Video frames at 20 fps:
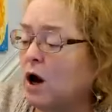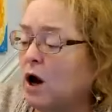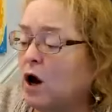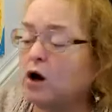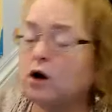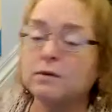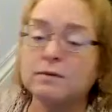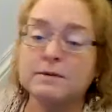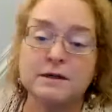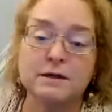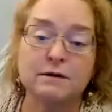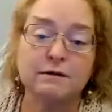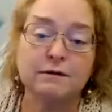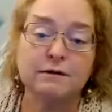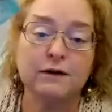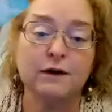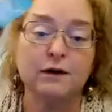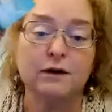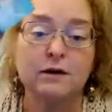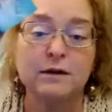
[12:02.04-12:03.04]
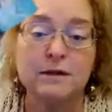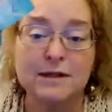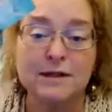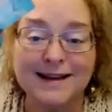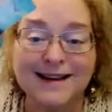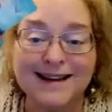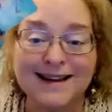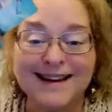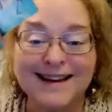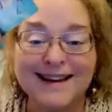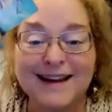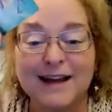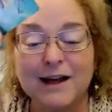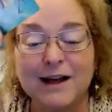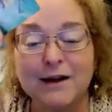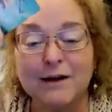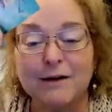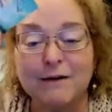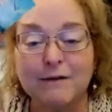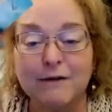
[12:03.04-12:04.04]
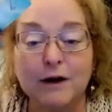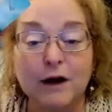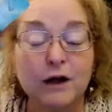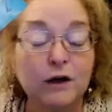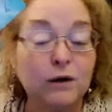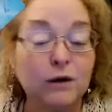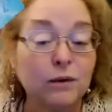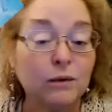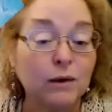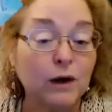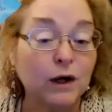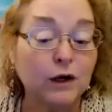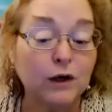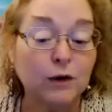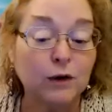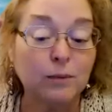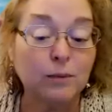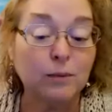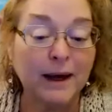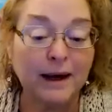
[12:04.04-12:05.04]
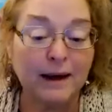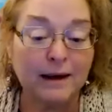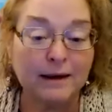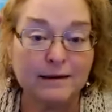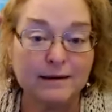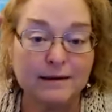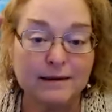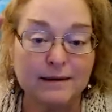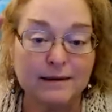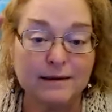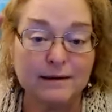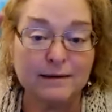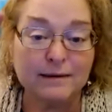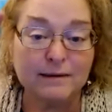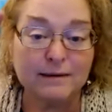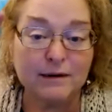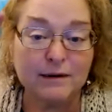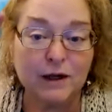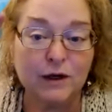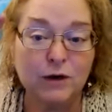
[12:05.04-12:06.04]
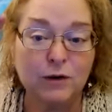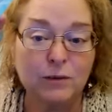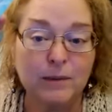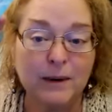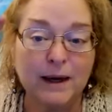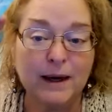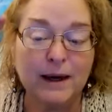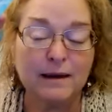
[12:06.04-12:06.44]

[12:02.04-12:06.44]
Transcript: Hopes and fears, a new path. And